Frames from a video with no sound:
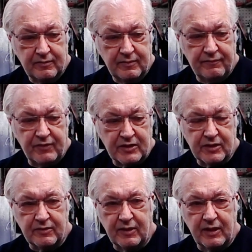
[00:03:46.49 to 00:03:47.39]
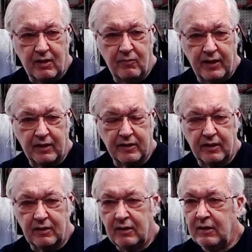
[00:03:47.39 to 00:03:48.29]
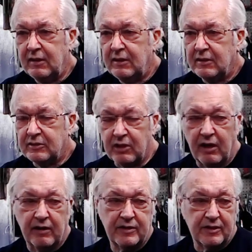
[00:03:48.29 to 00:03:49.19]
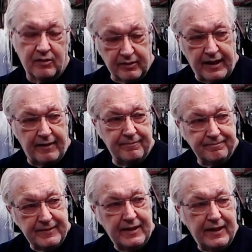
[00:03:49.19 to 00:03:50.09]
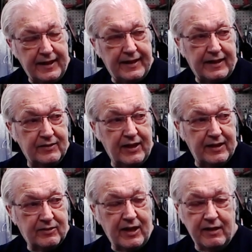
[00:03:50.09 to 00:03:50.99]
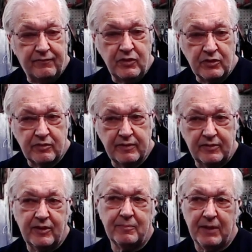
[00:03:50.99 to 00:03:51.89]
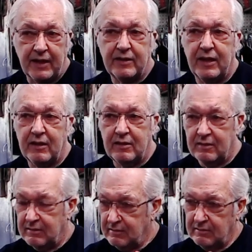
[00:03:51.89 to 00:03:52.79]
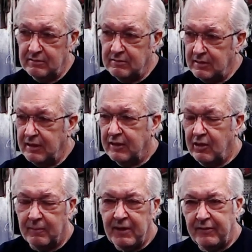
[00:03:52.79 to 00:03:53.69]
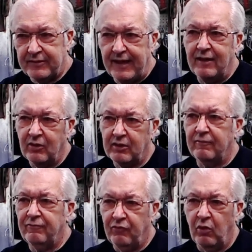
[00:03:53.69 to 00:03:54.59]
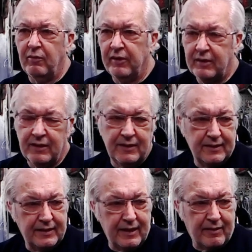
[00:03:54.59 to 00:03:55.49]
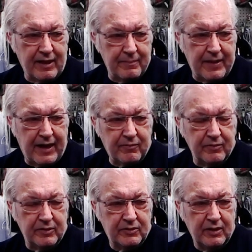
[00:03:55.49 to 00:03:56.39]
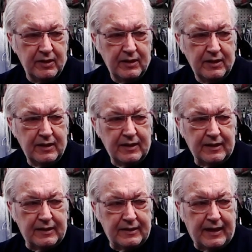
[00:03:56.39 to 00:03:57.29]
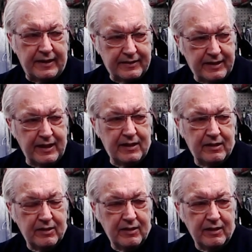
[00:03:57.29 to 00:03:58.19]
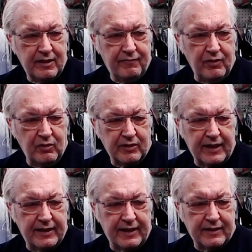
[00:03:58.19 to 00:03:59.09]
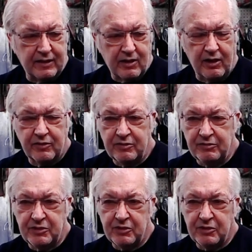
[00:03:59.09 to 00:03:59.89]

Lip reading: efficiency and how well it'll charge and all that. And like I say, it's kind of futuristic, but I think, I'm always kind of looking forward instead of backwards. I think if you look at like the cartoon